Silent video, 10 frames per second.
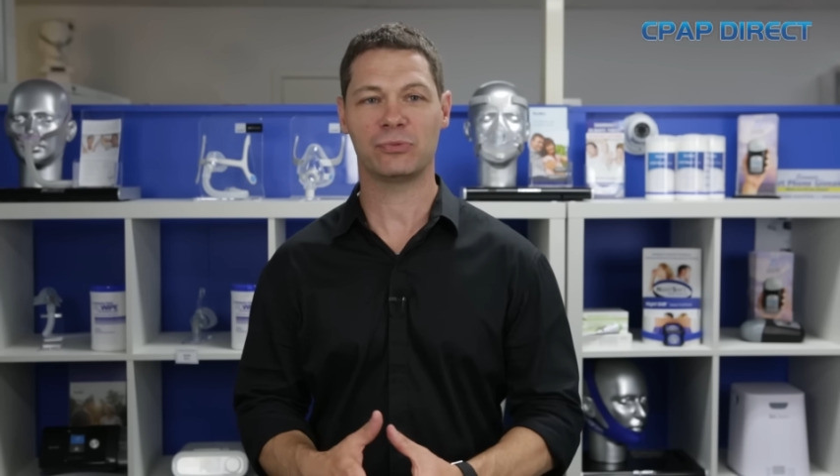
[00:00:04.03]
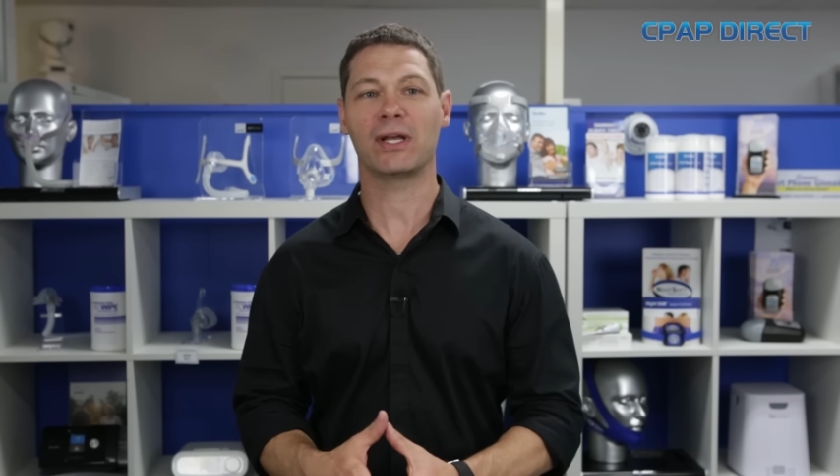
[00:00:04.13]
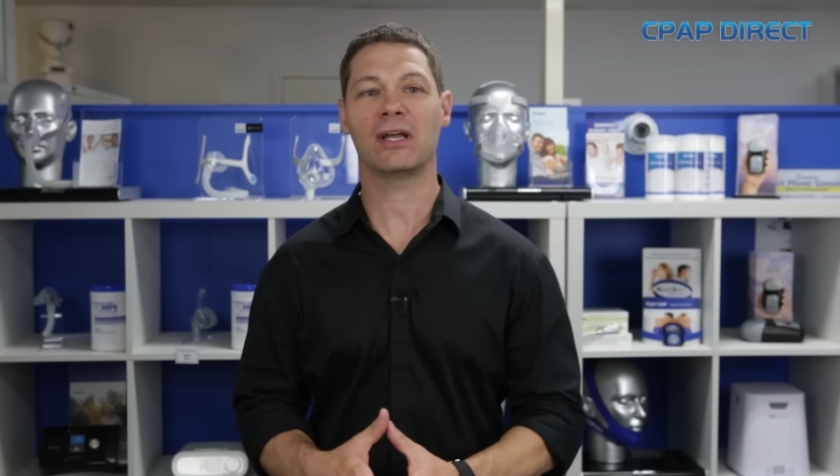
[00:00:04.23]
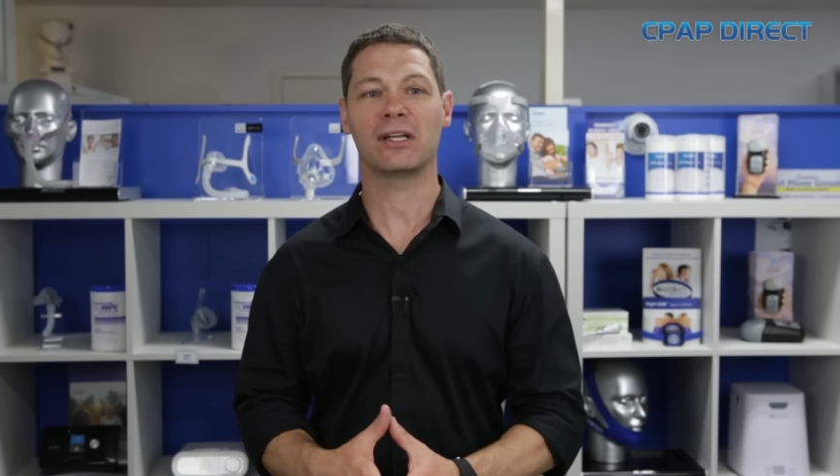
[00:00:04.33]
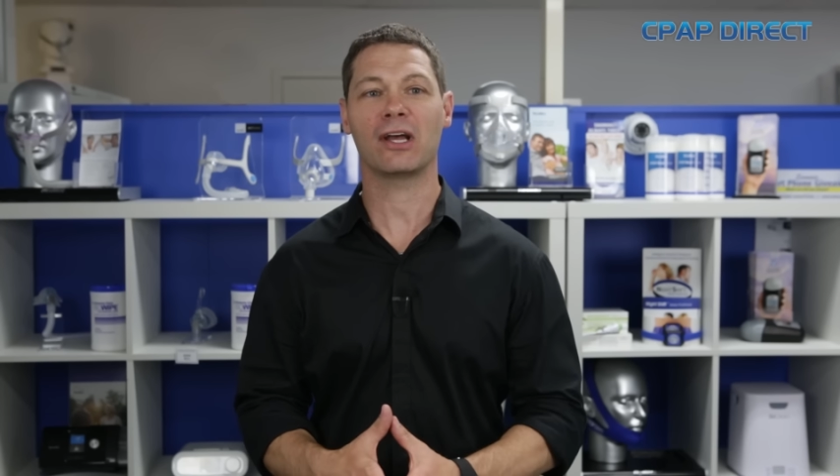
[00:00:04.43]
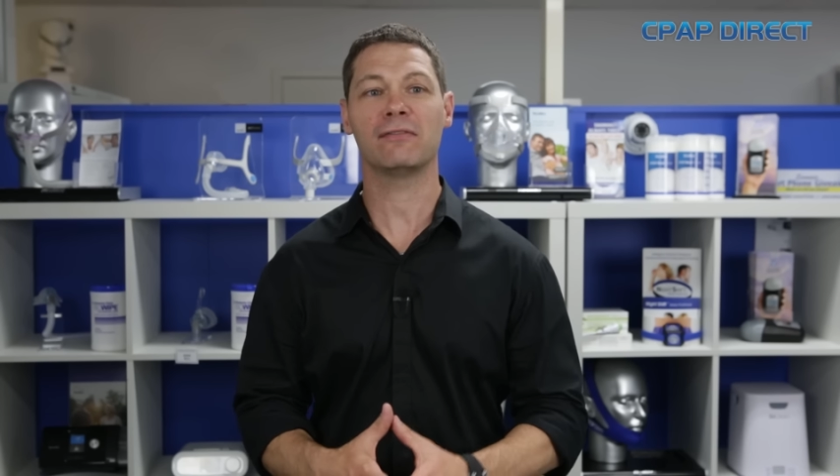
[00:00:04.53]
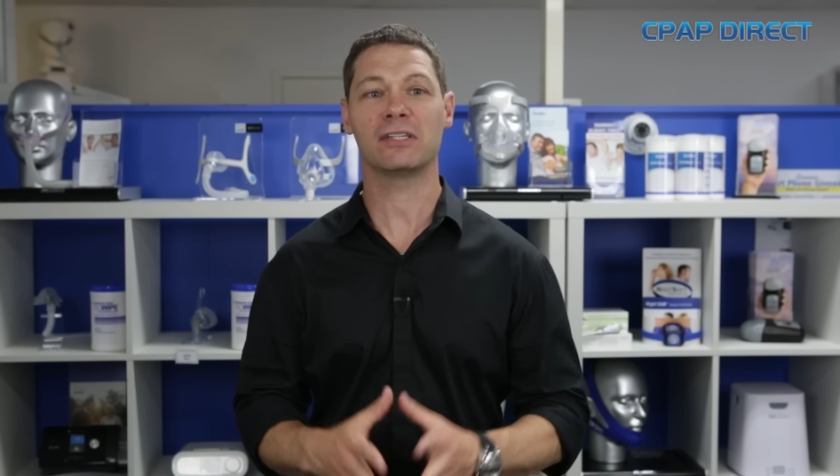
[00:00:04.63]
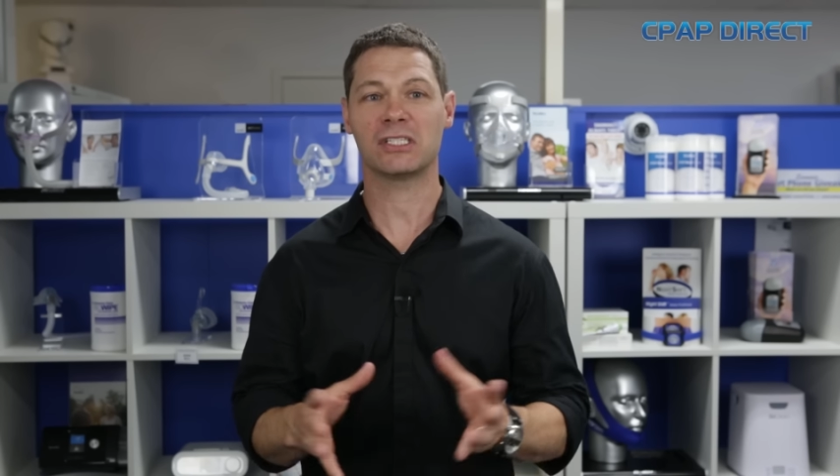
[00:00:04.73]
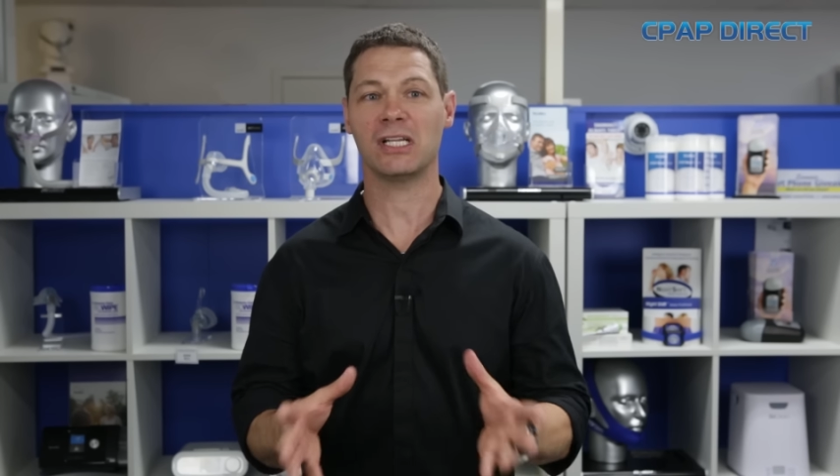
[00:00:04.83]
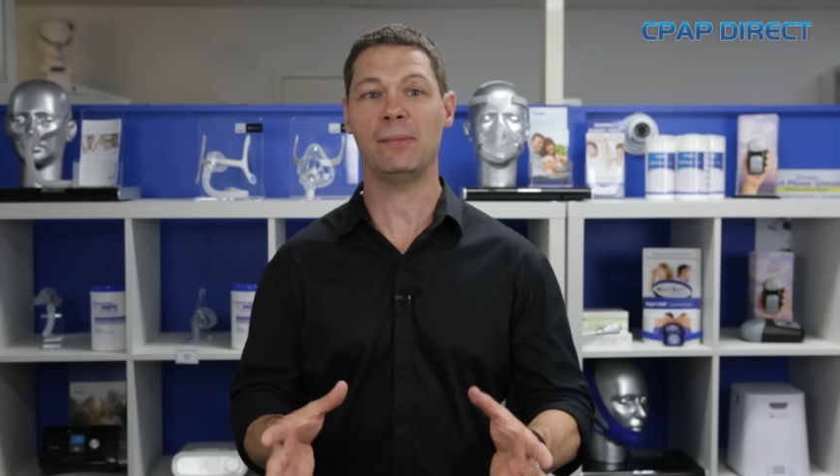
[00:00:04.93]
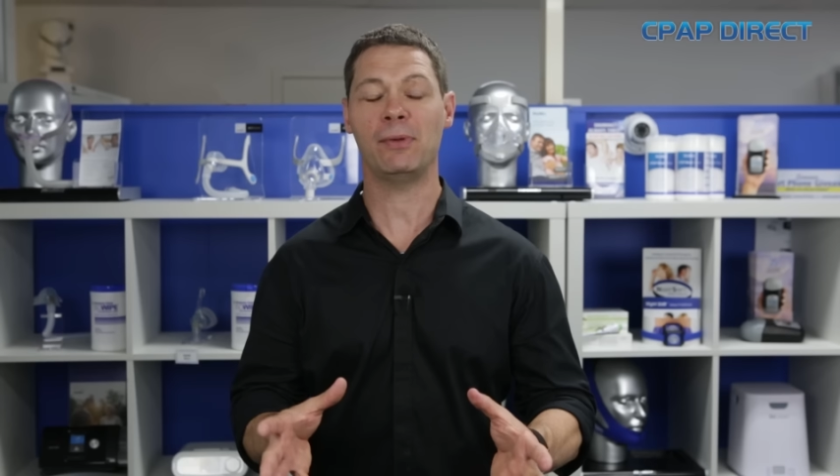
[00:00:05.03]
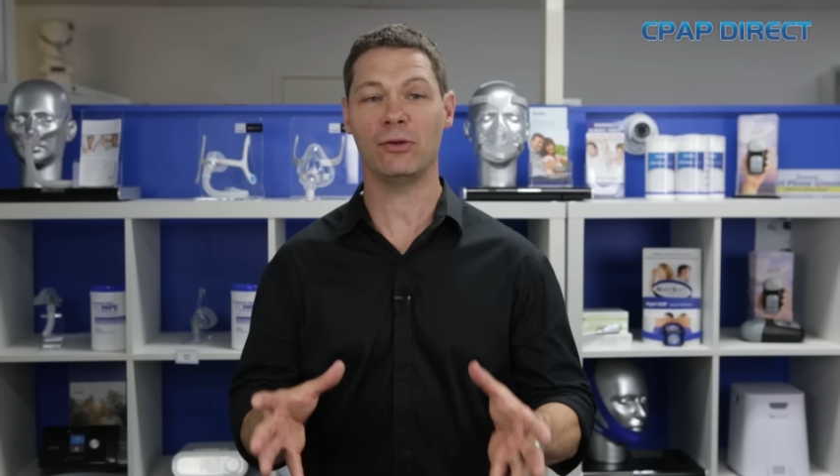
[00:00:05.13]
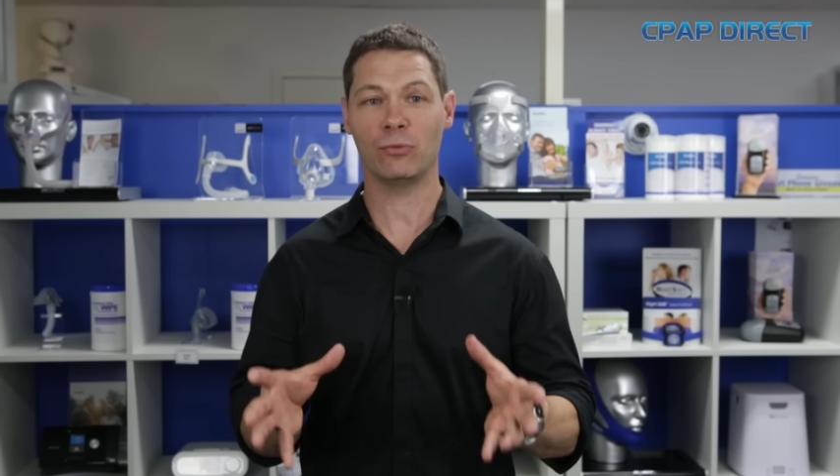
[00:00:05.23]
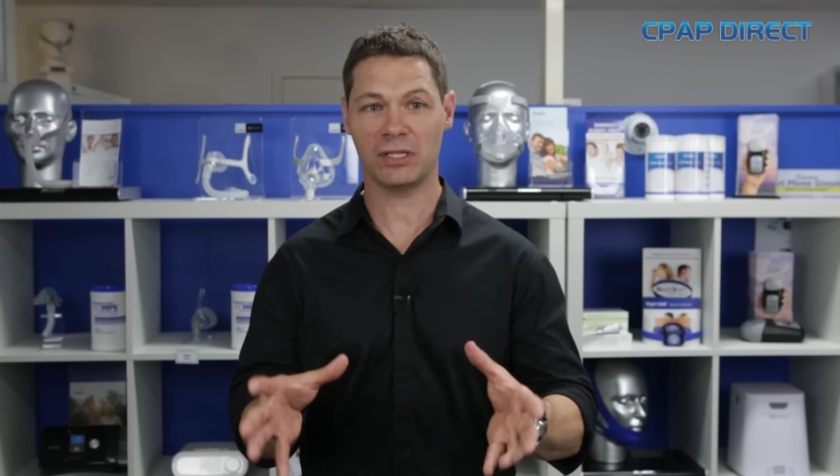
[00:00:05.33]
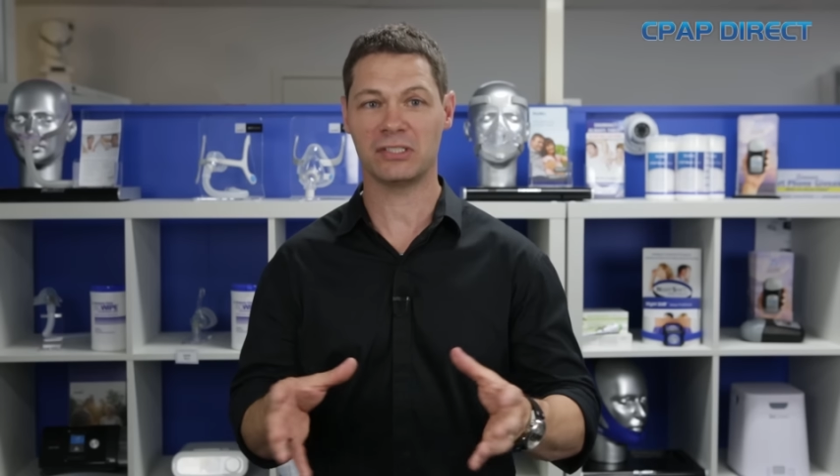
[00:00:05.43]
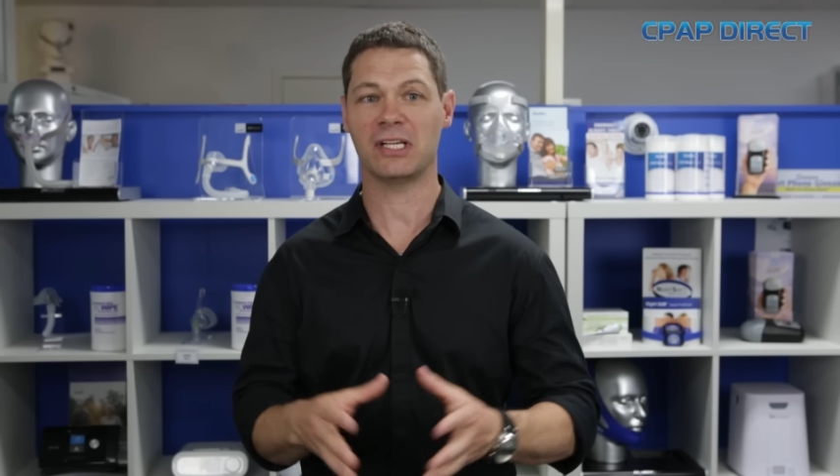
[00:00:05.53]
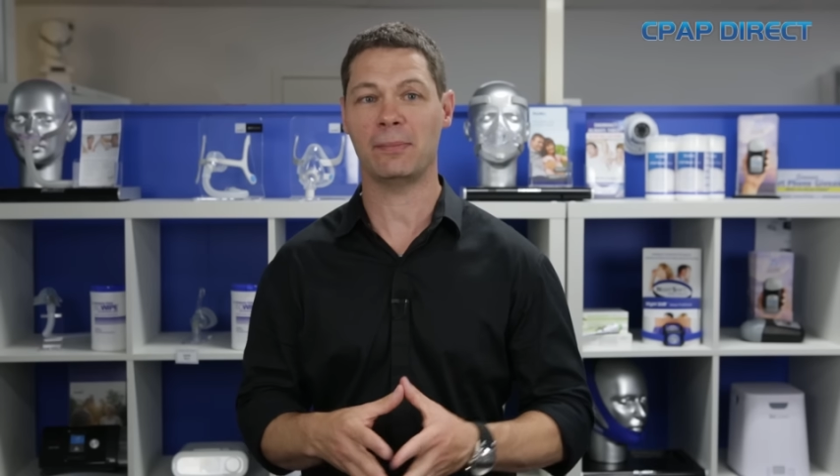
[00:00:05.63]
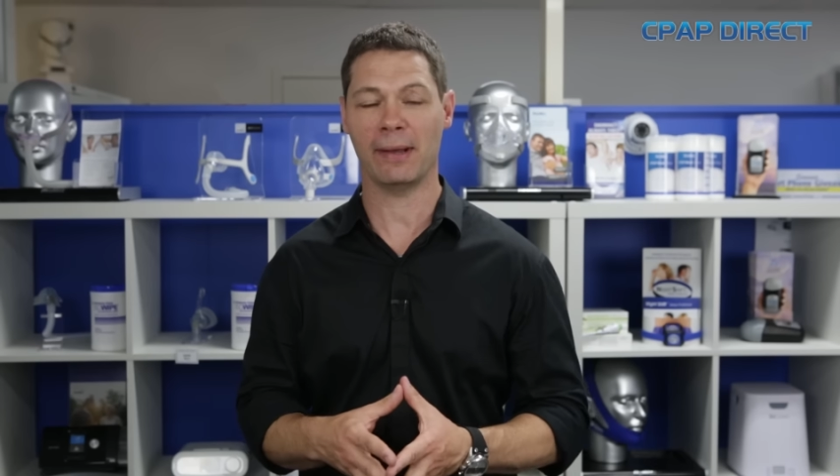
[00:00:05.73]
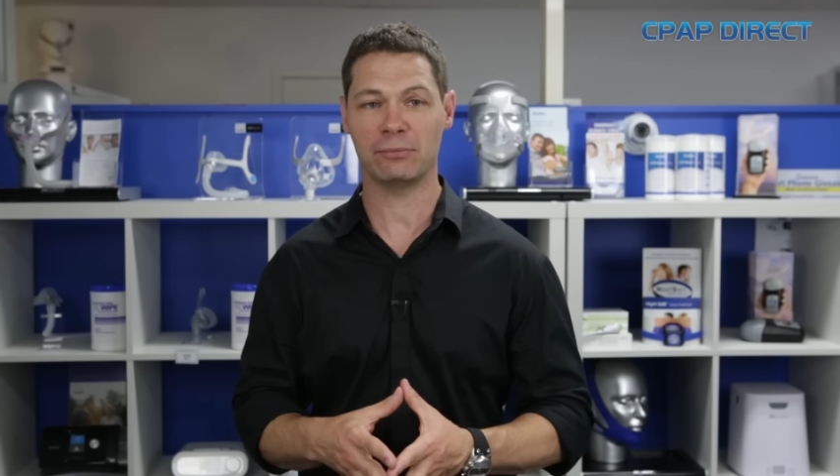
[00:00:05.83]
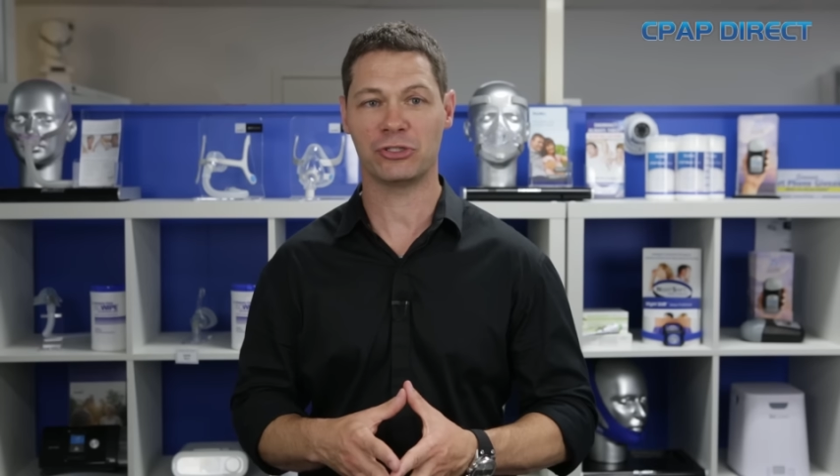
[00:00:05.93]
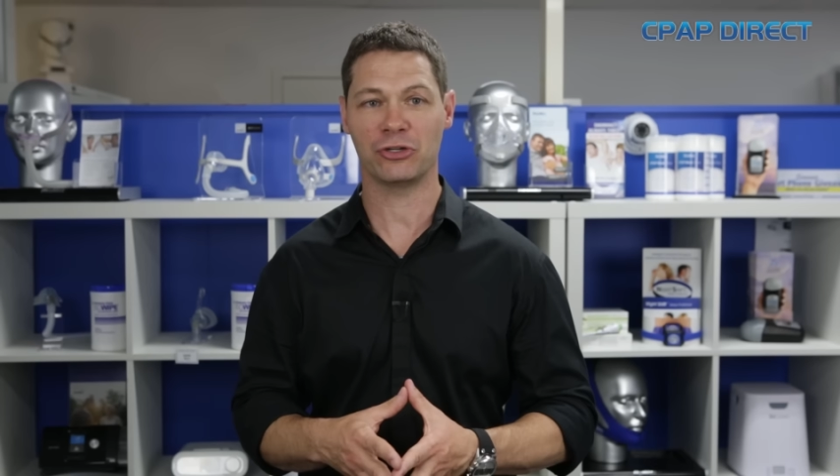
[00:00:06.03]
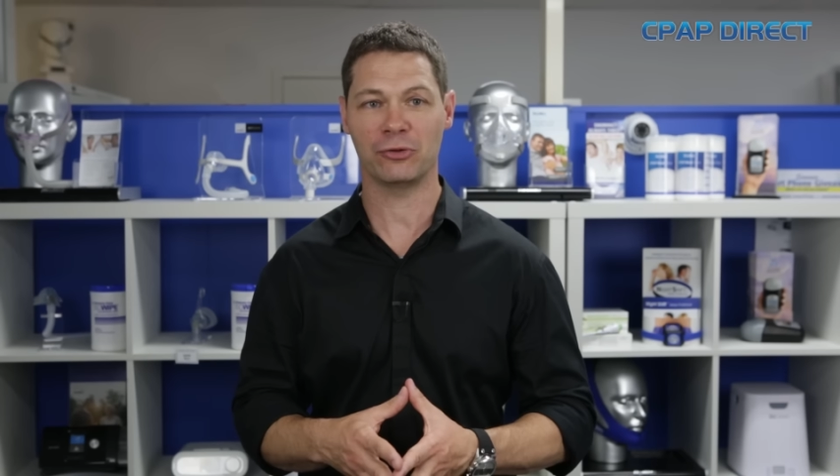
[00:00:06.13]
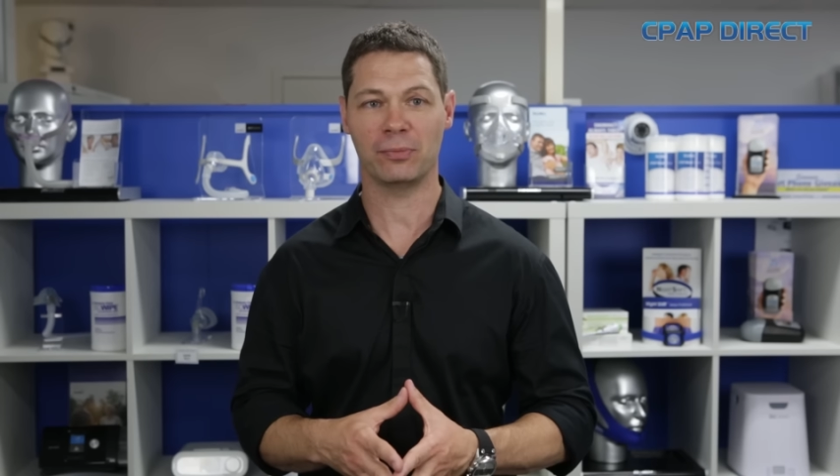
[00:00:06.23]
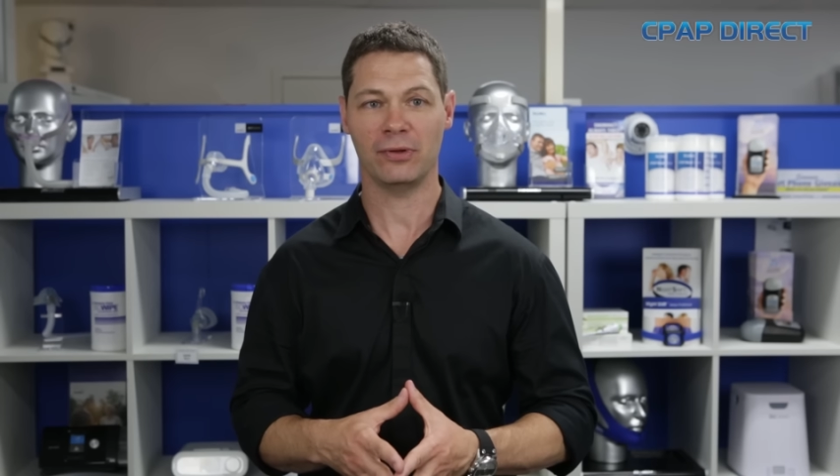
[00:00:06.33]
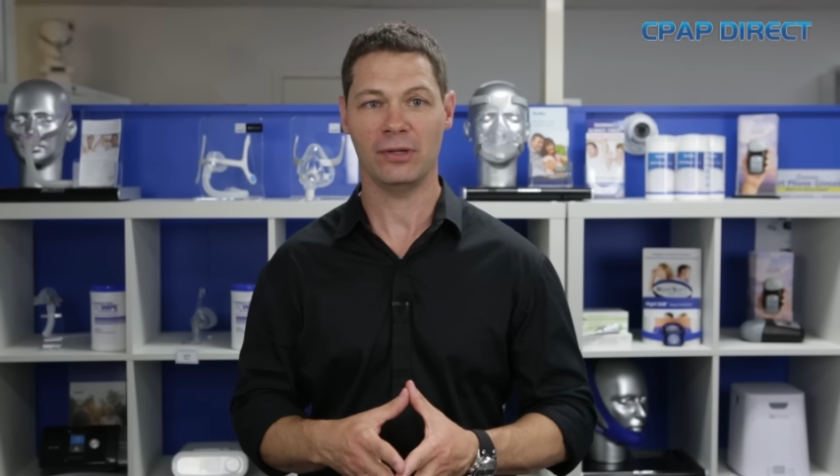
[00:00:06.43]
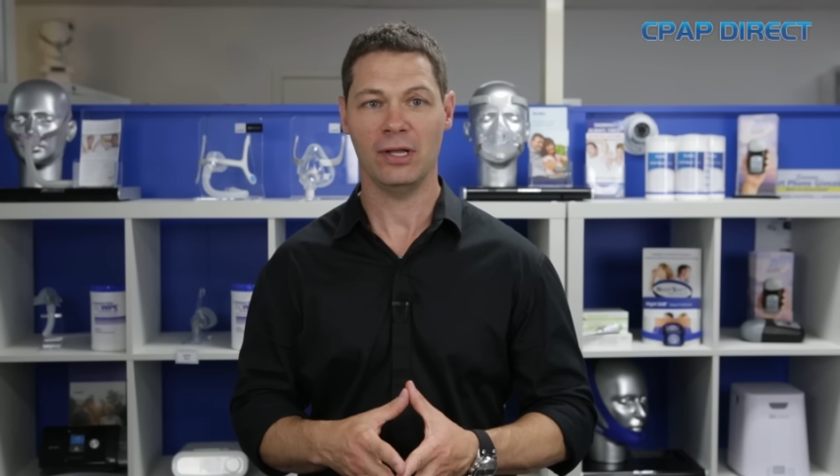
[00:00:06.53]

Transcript: we're going to cover sleeping with the CPAP tube.